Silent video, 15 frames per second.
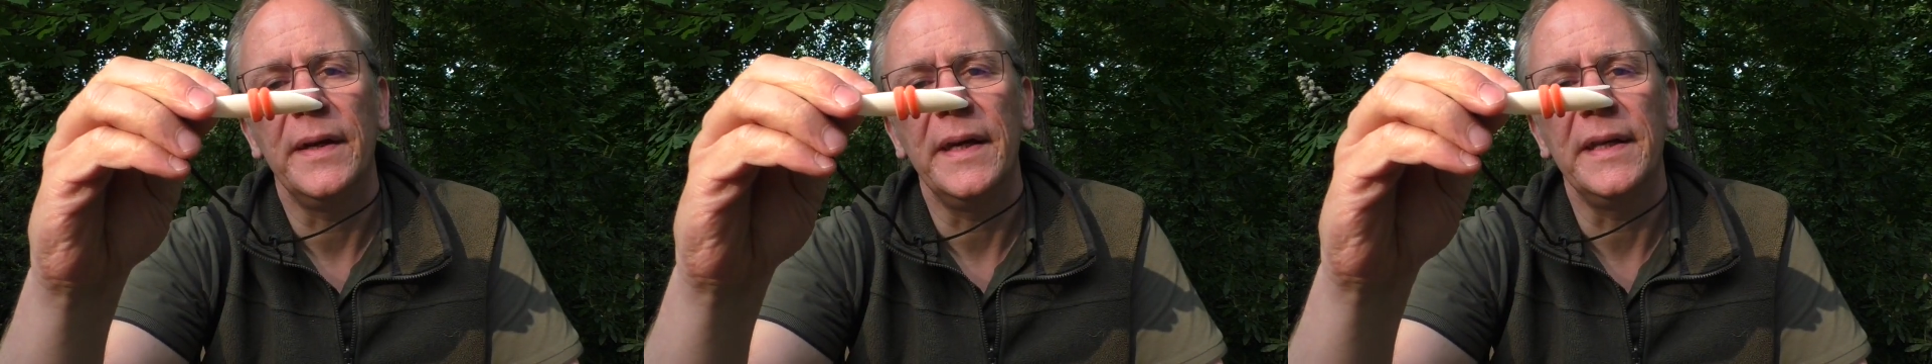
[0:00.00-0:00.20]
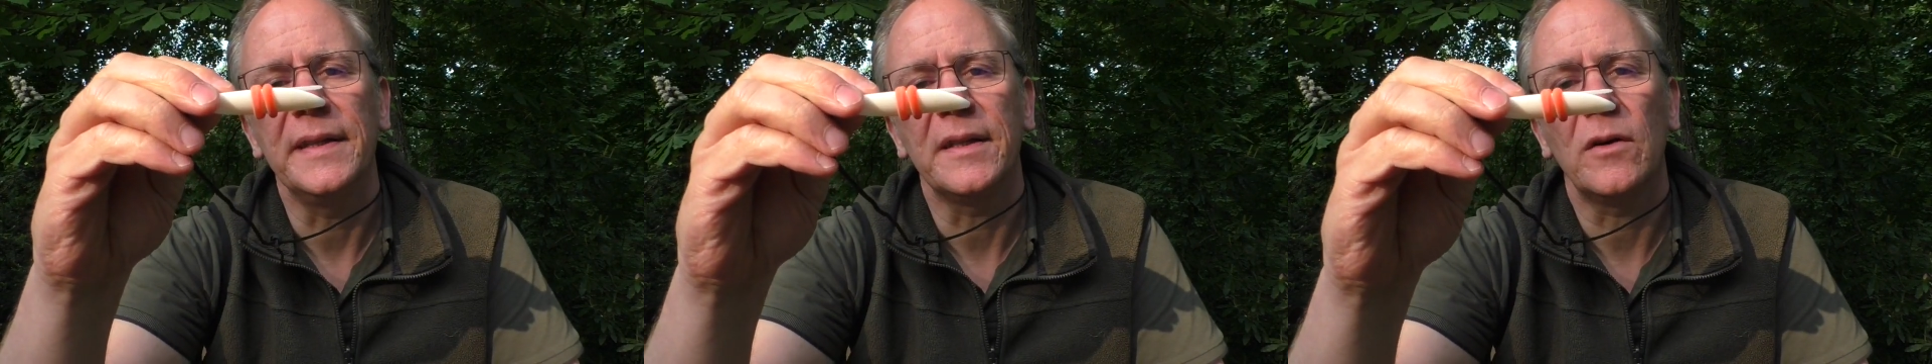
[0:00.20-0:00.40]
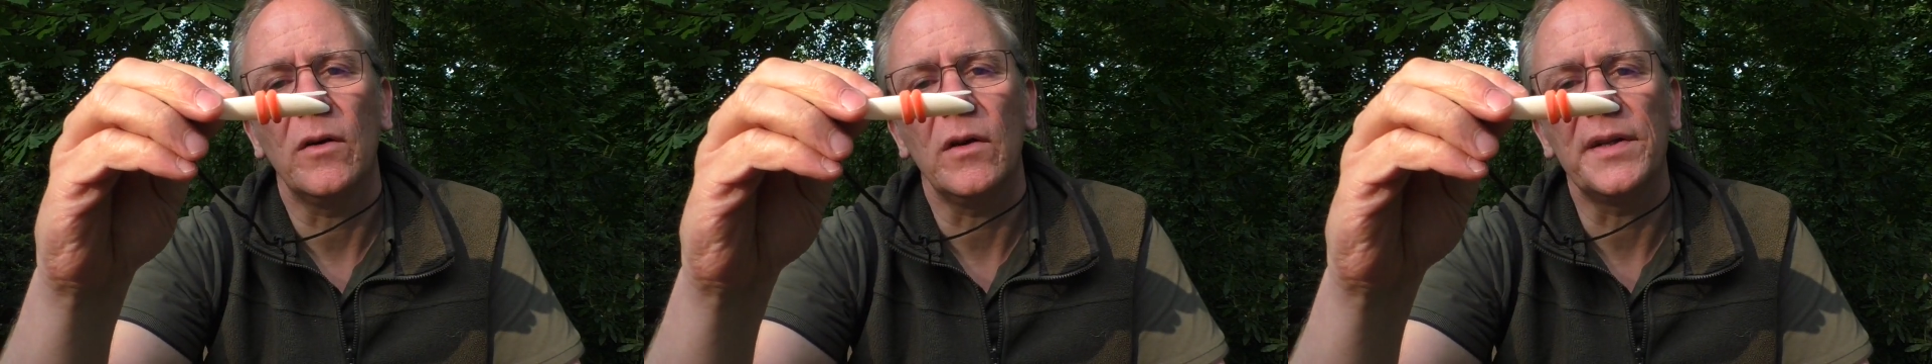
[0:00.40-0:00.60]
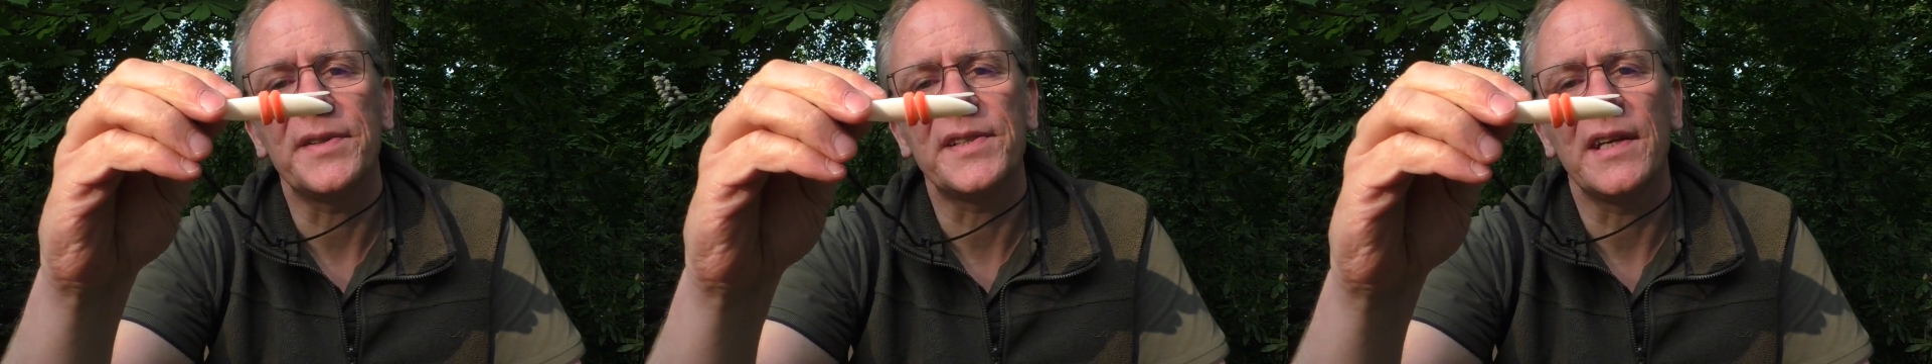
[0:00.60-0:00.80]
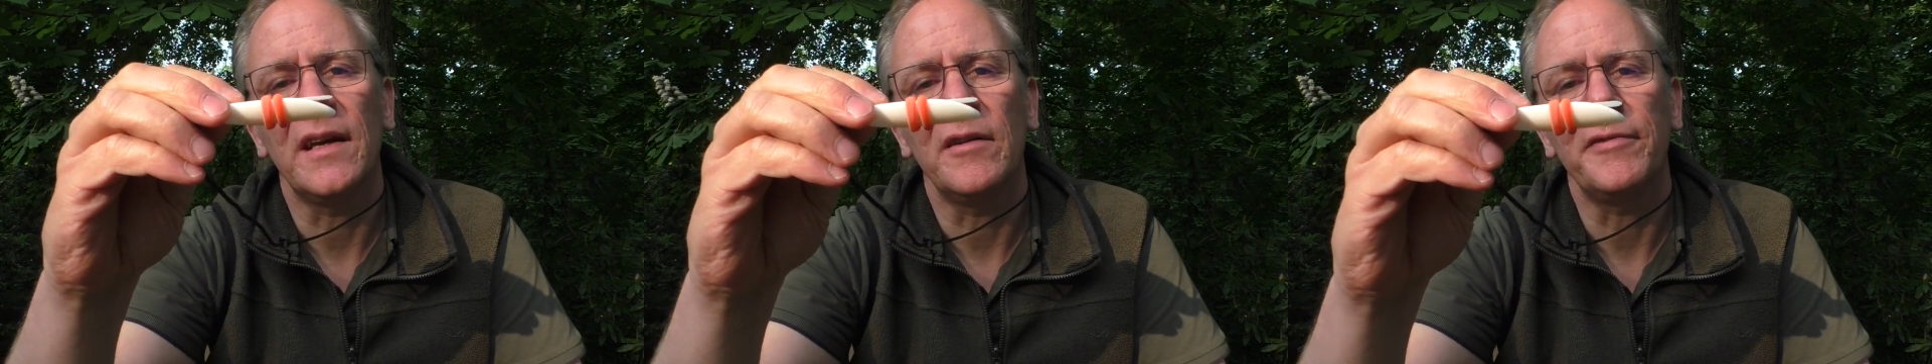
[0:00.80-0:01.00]
in the call
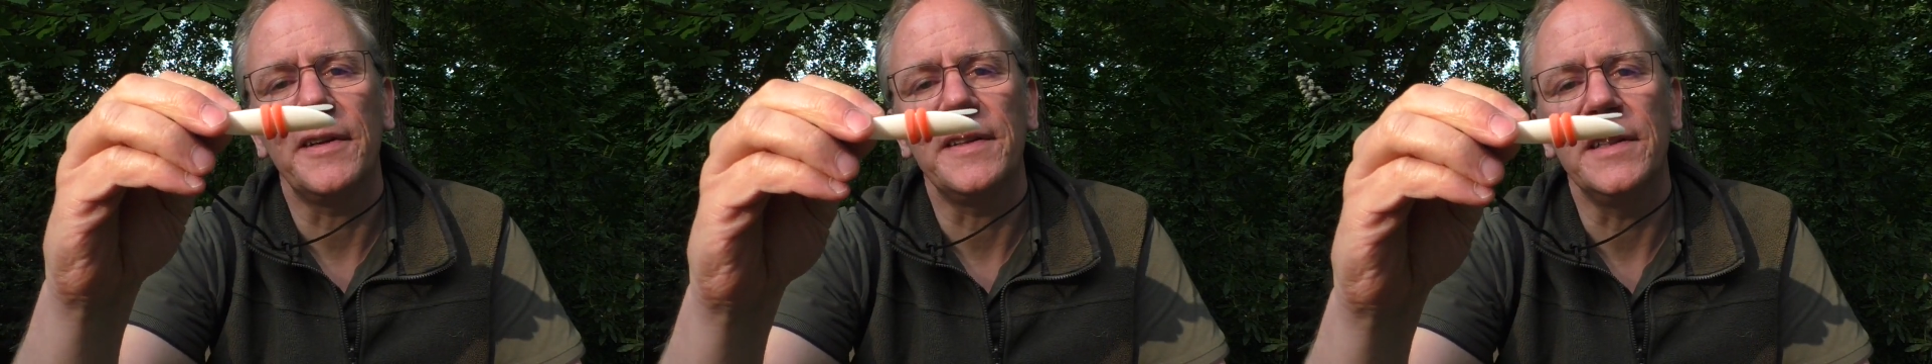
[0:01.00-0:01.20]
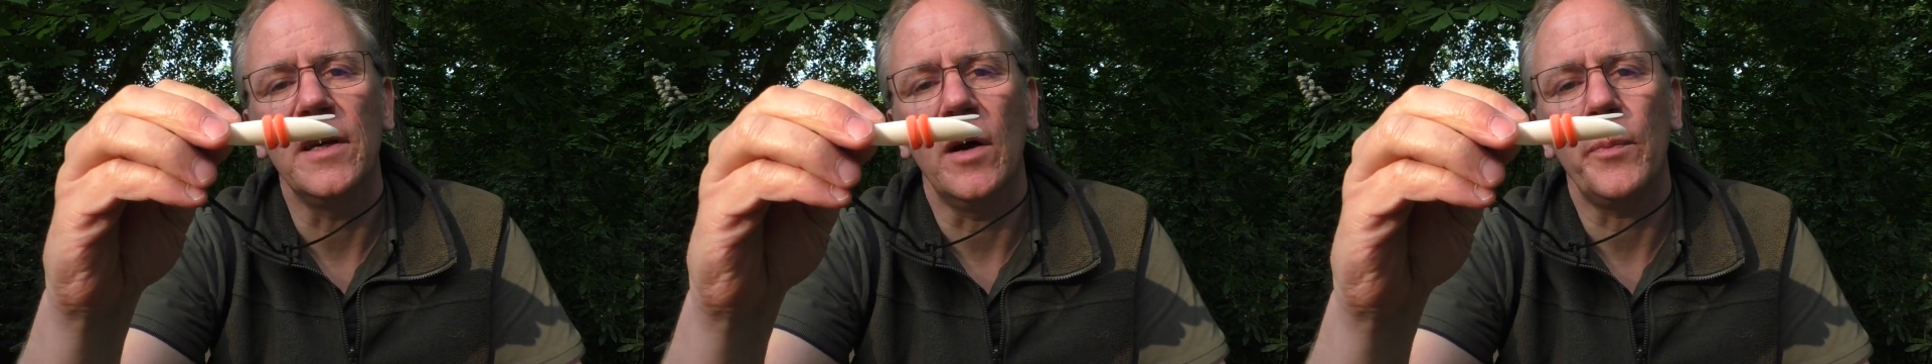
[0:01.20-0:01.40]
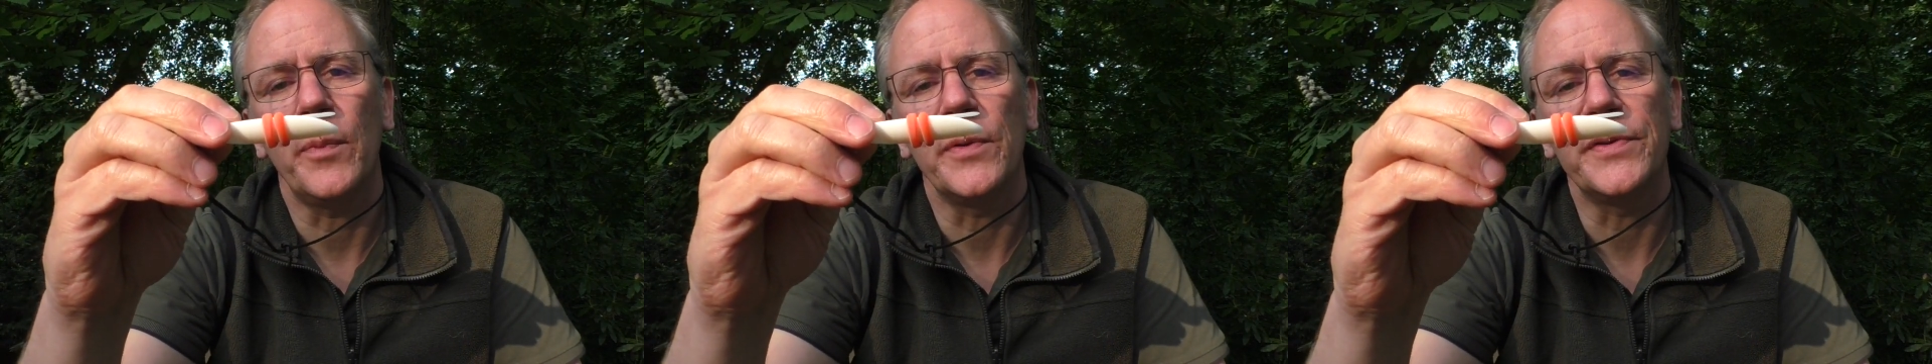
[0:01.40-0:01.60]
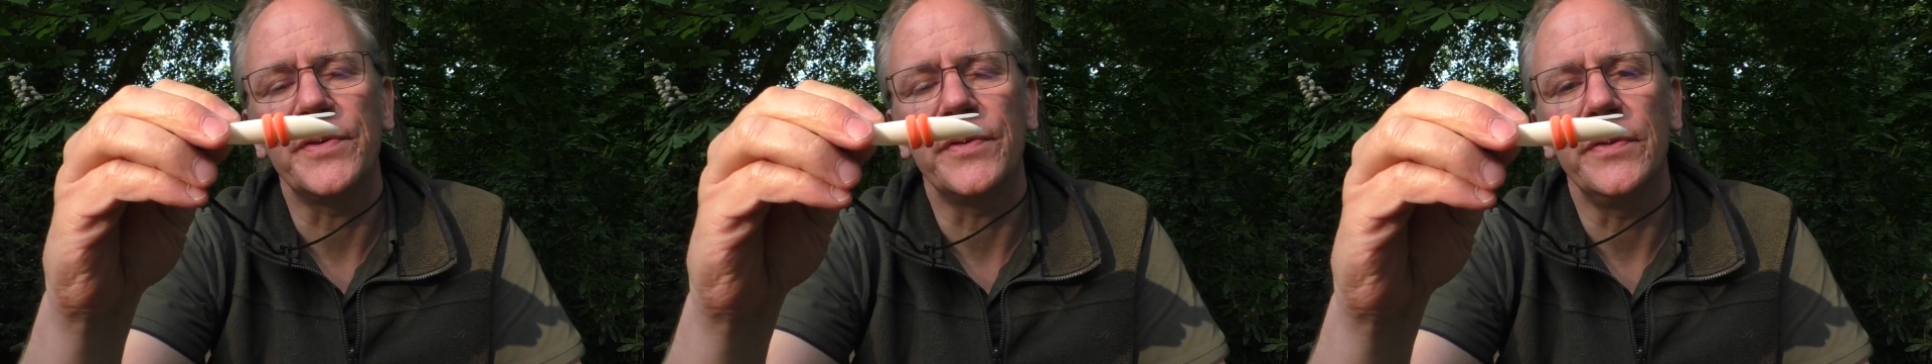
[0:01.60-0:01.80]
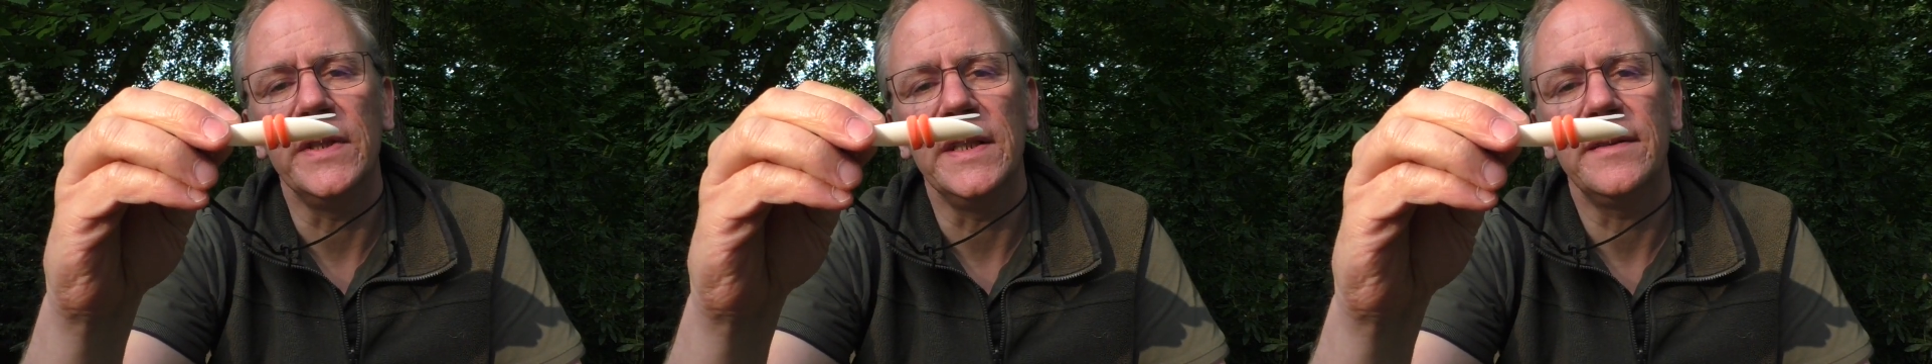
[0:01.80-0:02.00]
itself and the
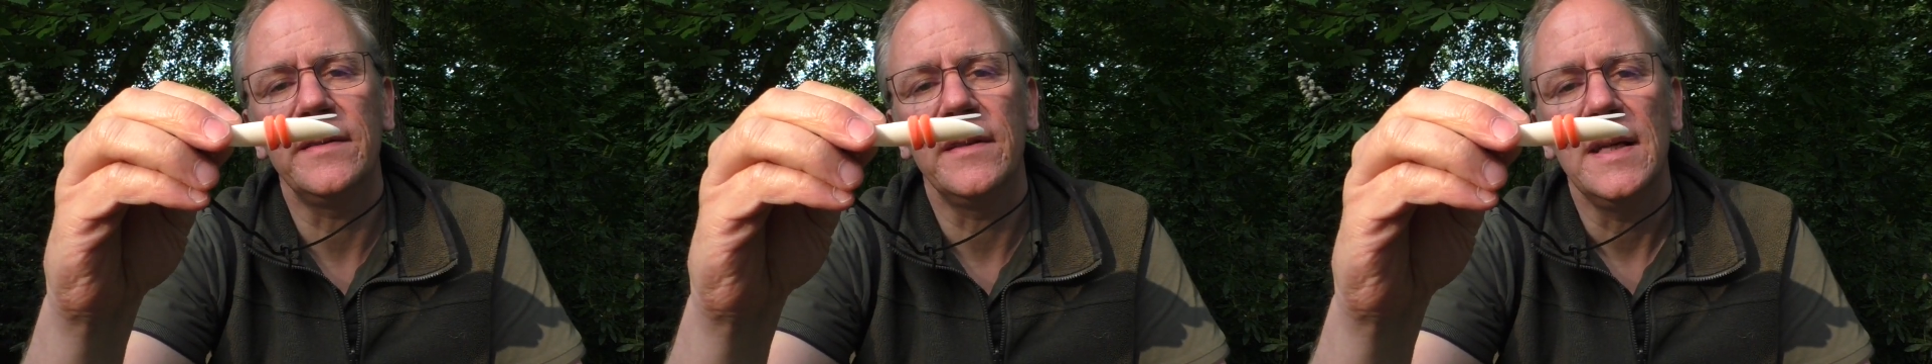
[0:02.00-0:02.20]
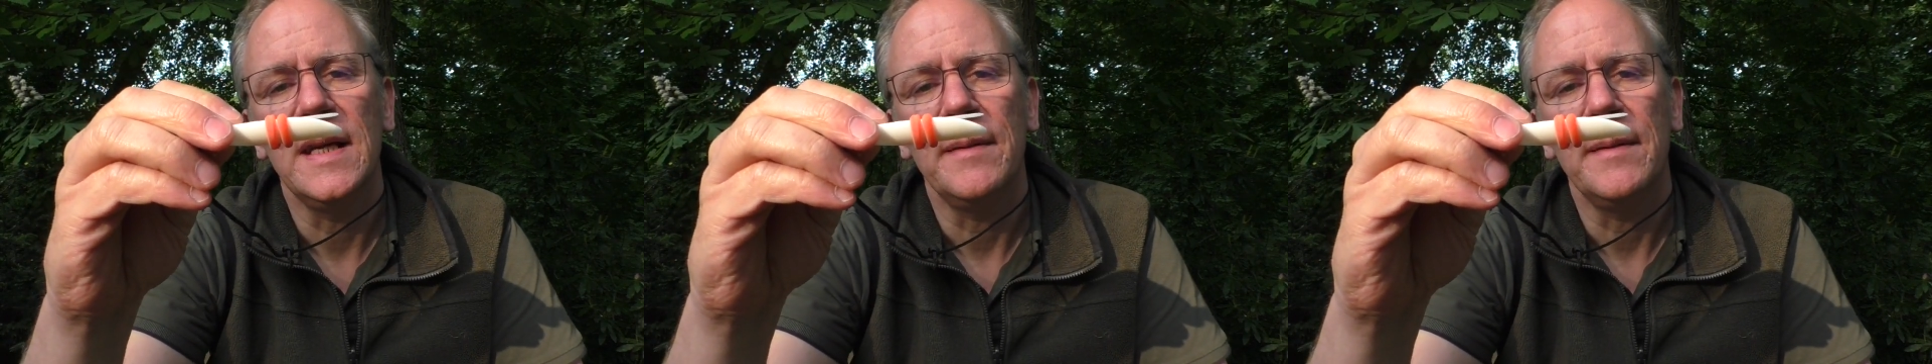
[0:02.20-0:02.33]
upwards reed,